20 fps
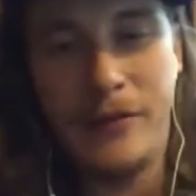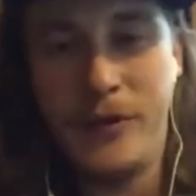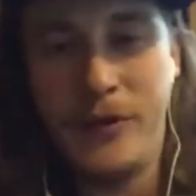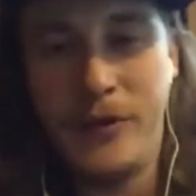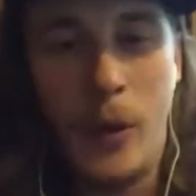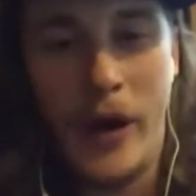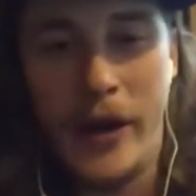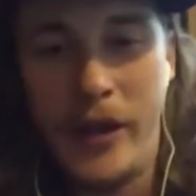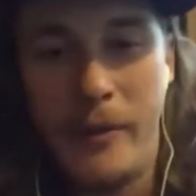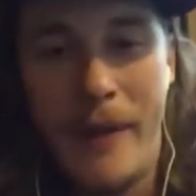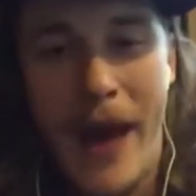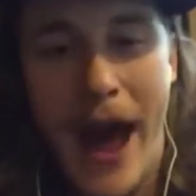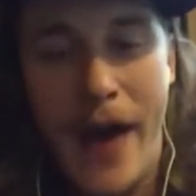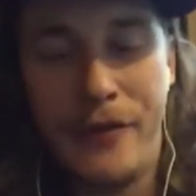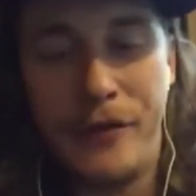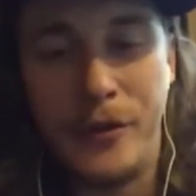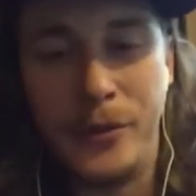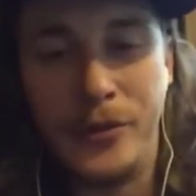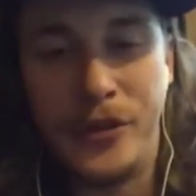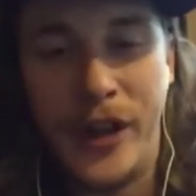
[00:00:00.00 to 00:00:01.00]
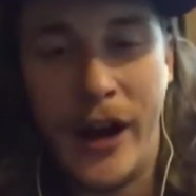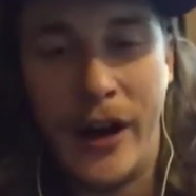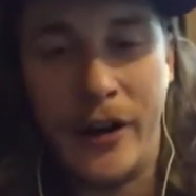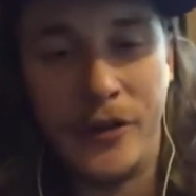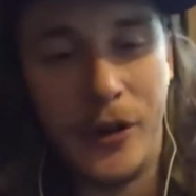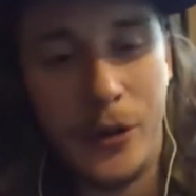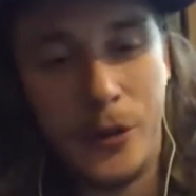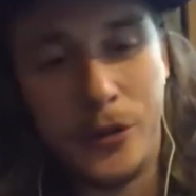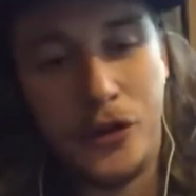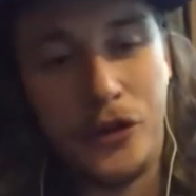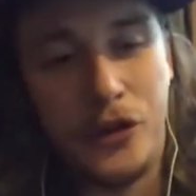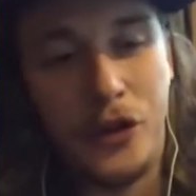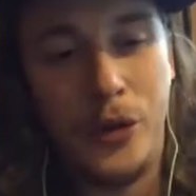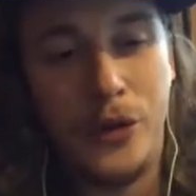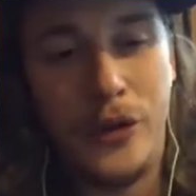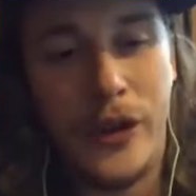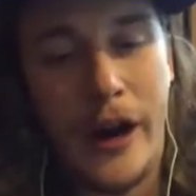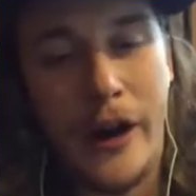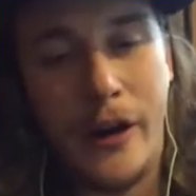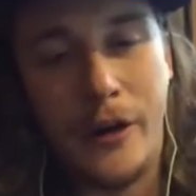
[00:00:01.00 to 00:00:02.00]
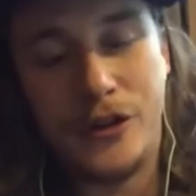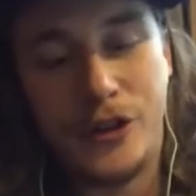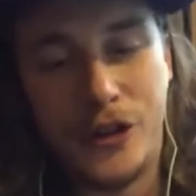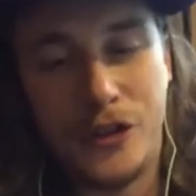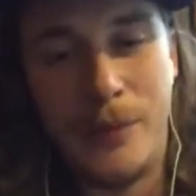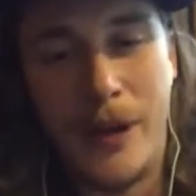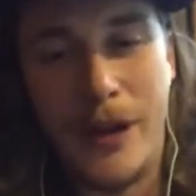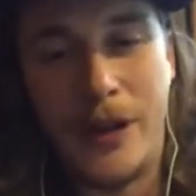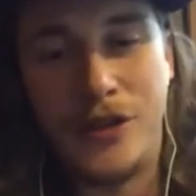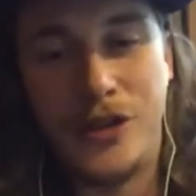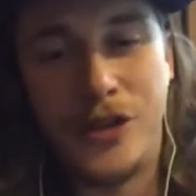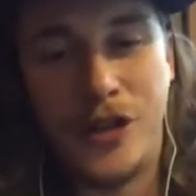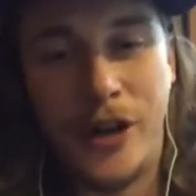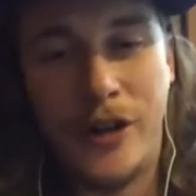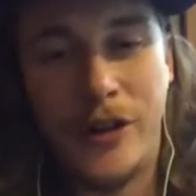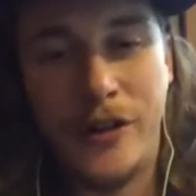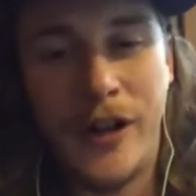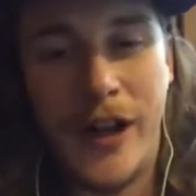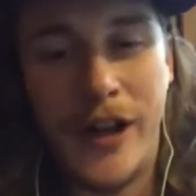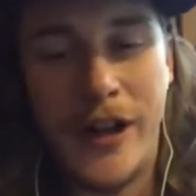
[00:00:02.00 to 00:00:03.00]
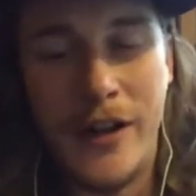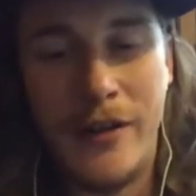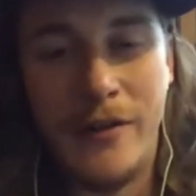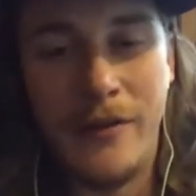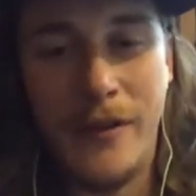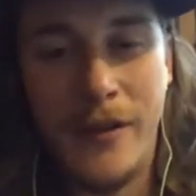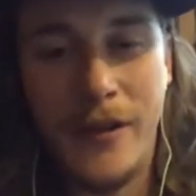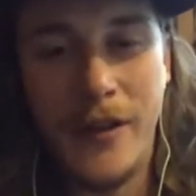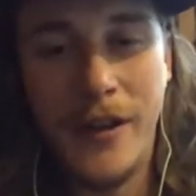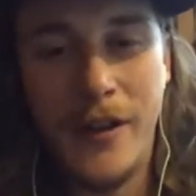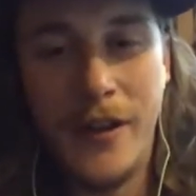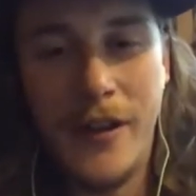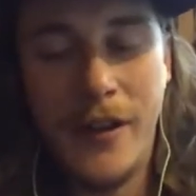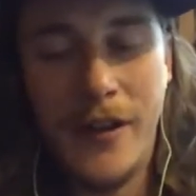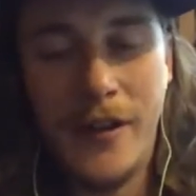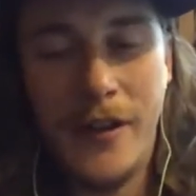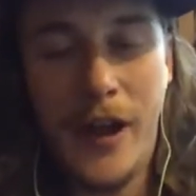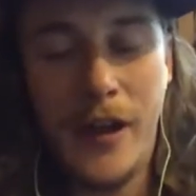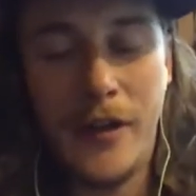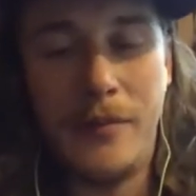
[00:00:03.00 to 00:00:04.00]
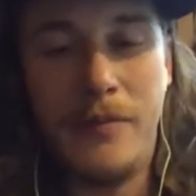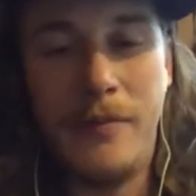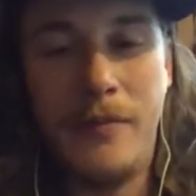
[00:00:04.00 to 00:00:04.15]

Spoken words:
one of the bathrooms there, and there was a dude there just making sure I didn't like